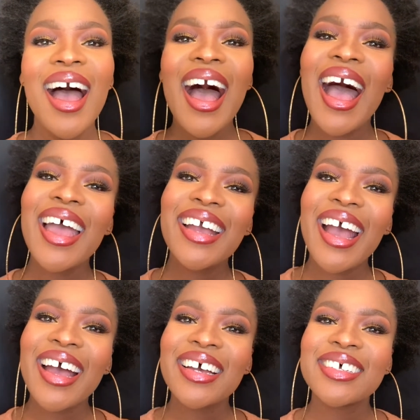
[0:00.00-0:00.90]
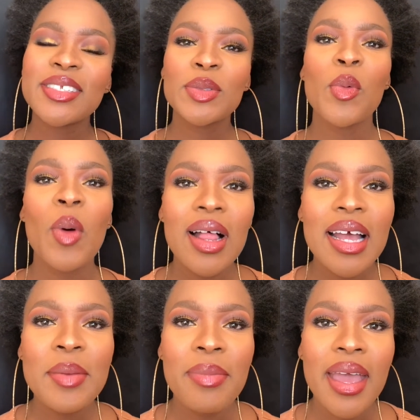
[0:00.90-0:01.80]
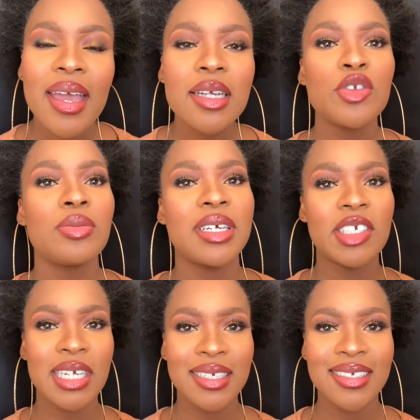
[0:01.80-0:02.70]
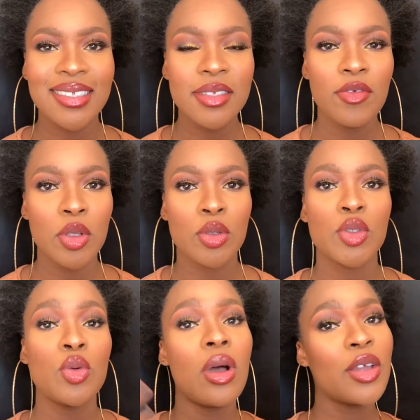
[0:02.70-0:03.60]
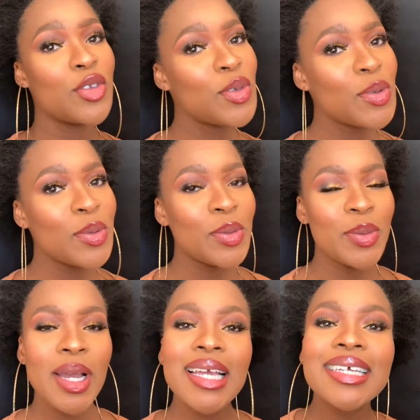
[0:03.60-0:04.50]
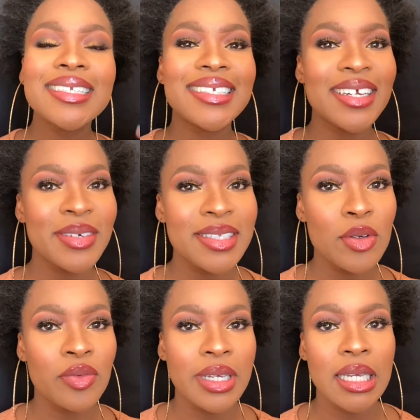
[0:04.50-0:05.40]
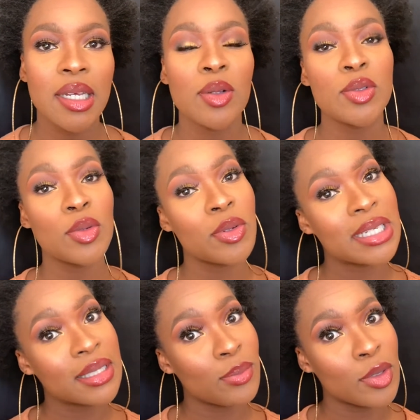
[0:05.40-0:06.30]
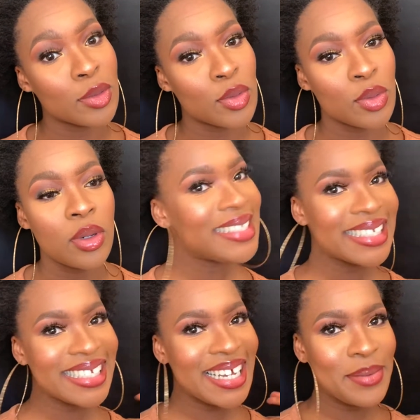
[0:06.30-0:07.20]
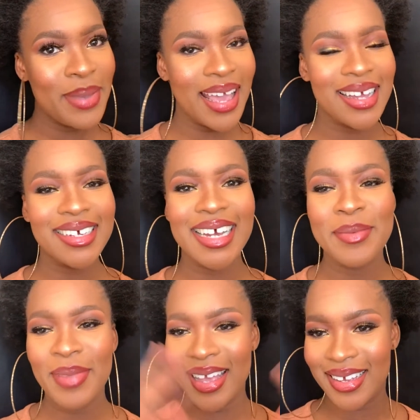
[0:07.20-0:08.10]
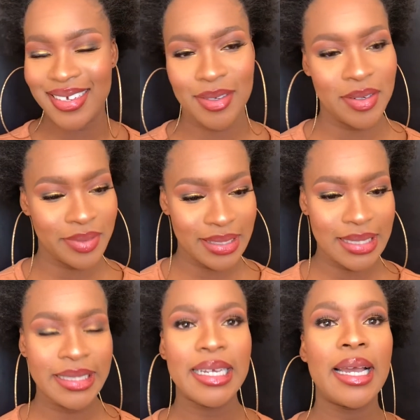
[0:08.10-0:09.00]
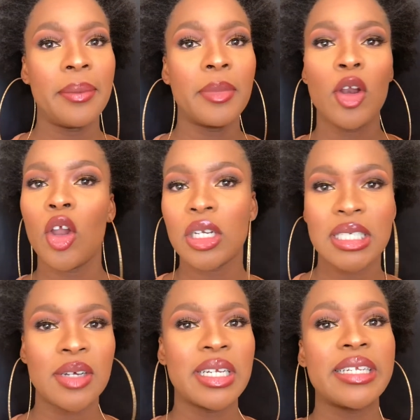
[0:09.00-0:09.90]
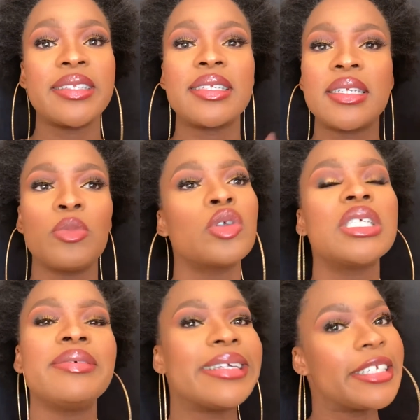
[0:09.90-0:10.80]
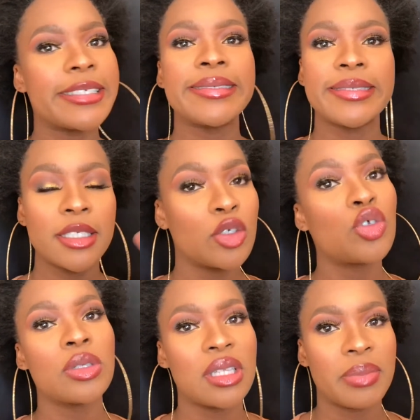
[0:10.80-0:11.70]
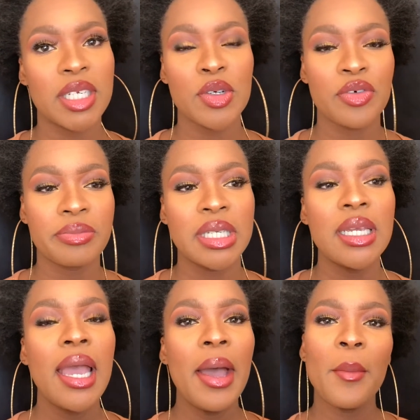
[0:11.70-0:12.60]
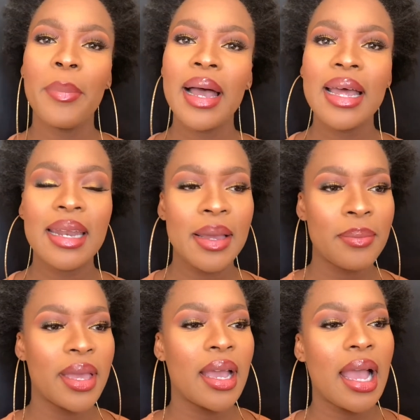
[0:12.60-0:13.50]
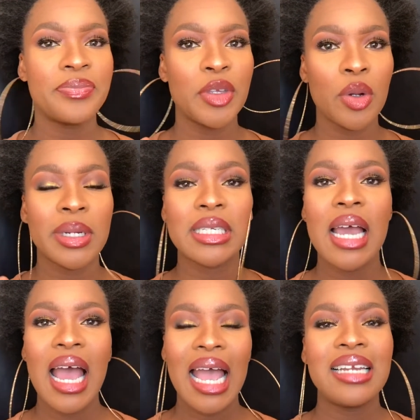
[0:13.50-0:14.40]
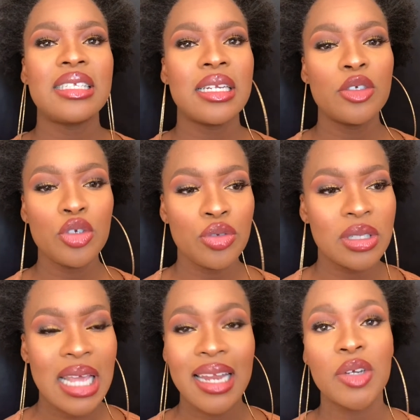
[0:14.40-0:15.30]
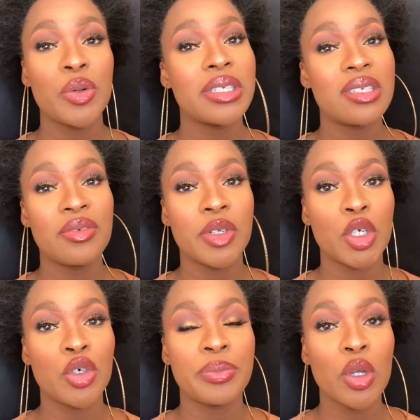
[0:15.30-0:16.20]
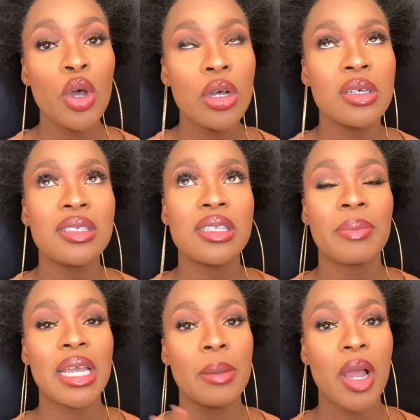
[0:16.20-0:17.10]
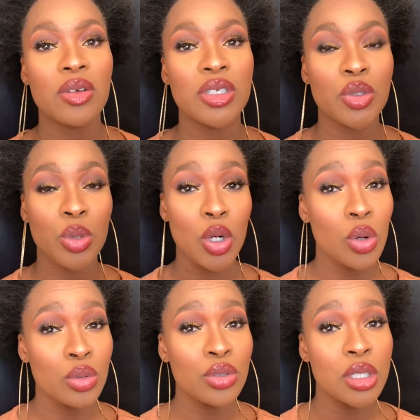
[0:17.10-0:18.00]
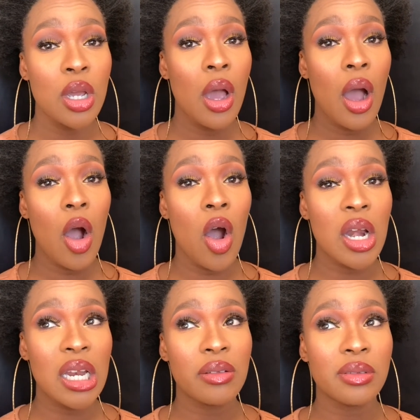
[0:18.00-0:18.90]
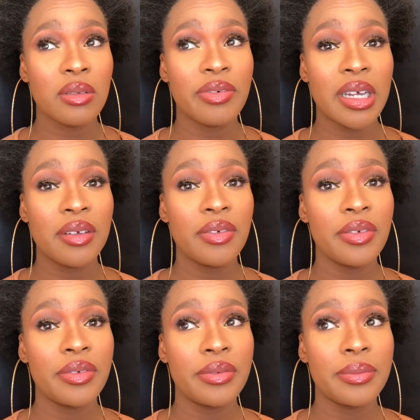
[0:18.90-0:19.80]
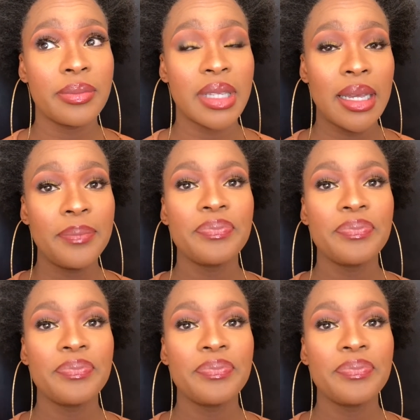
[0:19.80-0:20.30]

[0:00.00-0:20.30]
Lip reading: Hi guys, welcome back to my channel. For those who are new, Teresa over here, also known as Monzo. I'm back. Obviously, lockdown and its demotivation took the better of me, but I'm back. You know what? I decided to do this highly requested video because the makeup counters were closed on level 5. Yeah.